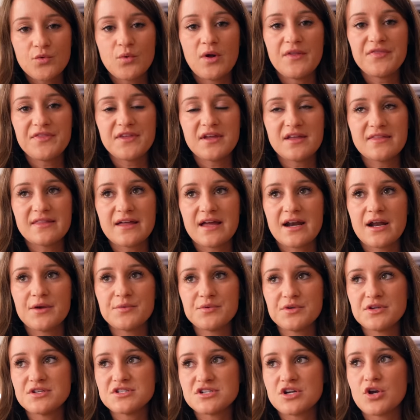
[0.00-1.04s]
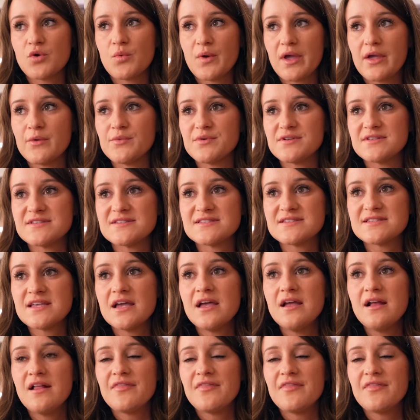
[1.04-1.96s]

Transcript: The one thing that I really took away was